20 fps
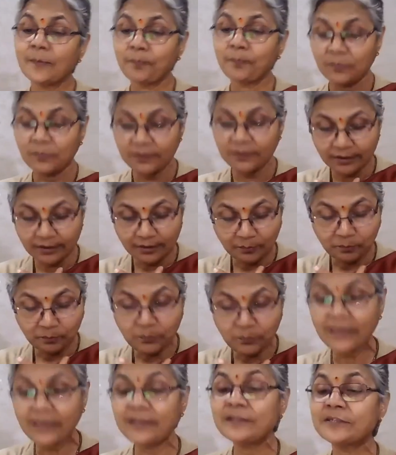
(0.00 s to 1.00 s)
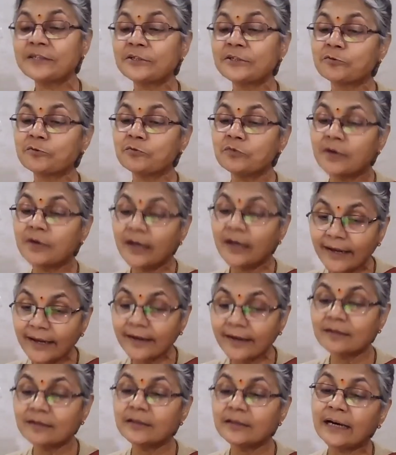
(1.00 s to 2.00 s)
the means to
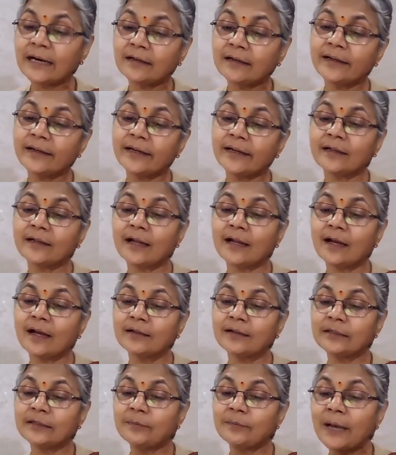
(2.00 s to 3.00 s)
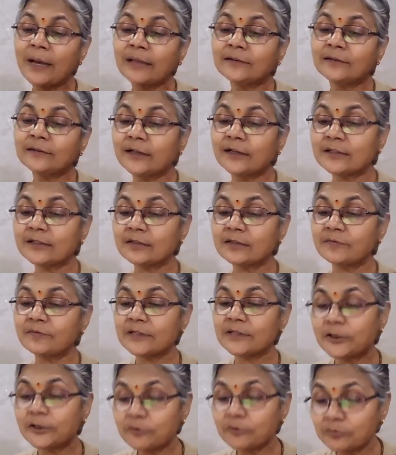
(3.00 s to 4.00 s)
collect that data, the methods which
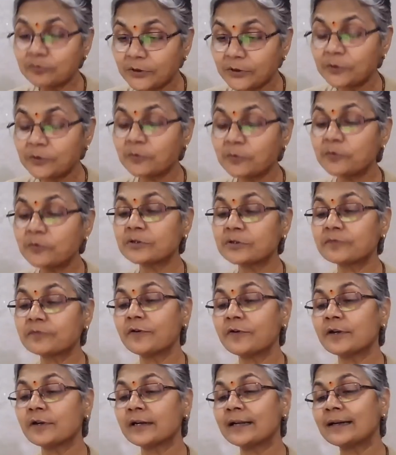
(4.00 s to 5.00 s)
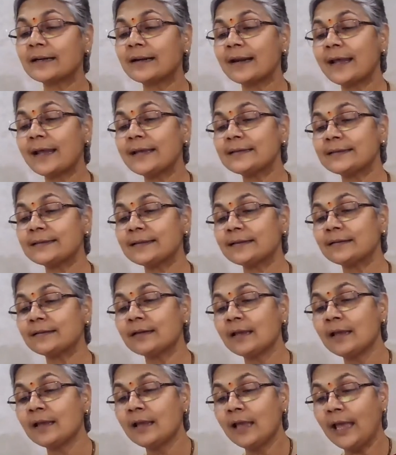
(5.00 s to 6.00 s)
are to be used for analyzing
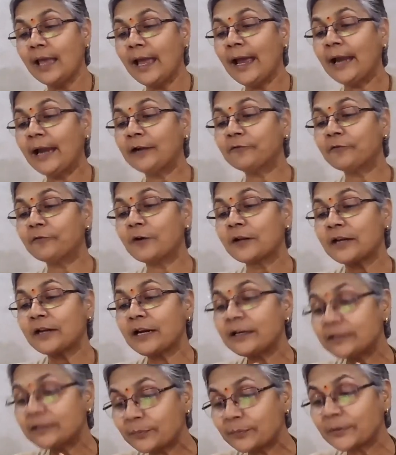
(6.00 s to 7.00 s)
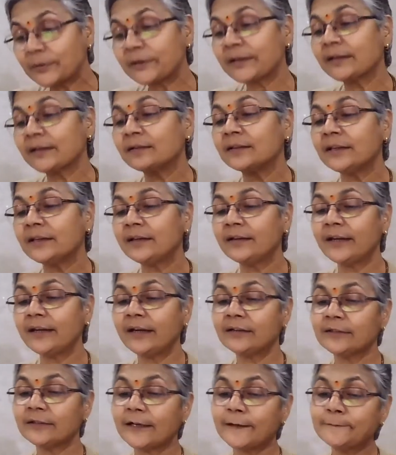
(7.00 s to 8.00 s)
and for interpreting the
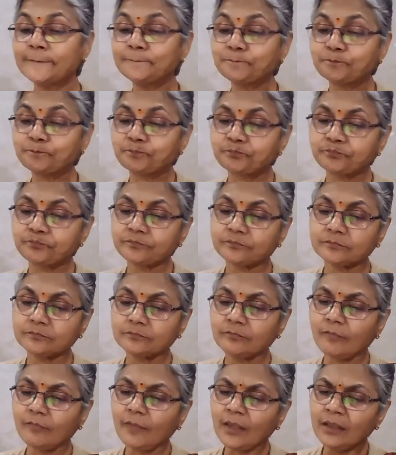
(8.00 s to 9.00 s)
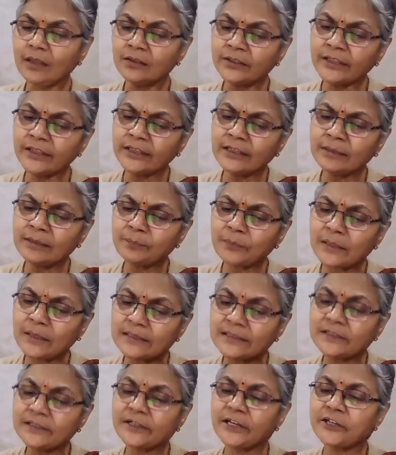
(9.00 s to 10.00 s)
data, the
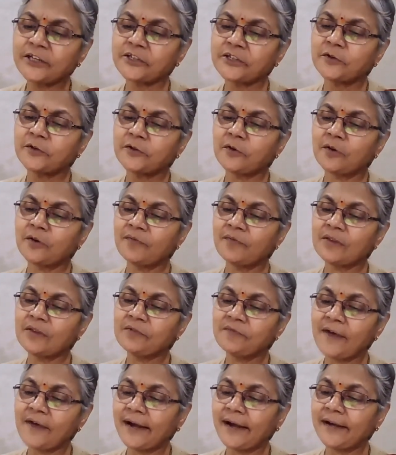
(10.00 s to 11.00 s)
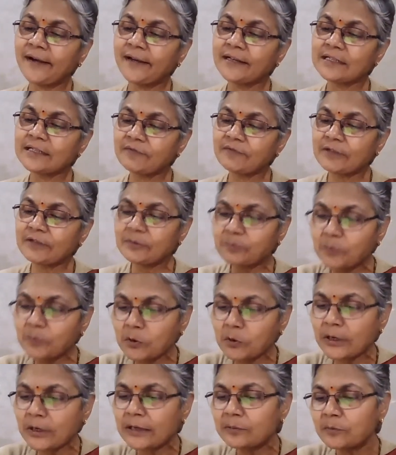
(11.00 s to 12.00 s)
presentation of the findings with
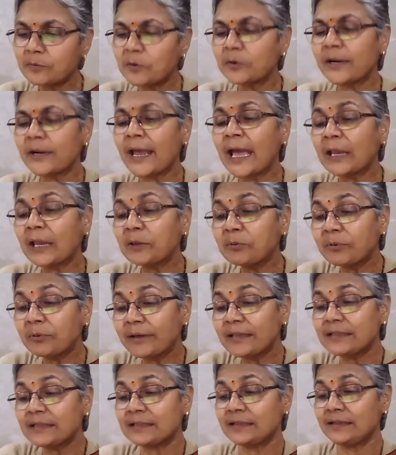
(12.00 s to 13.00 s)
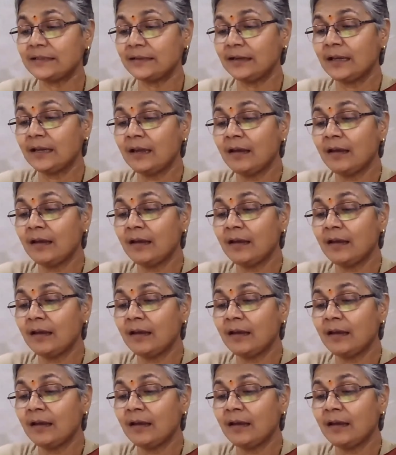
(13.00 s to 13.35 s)
more and more accuracy.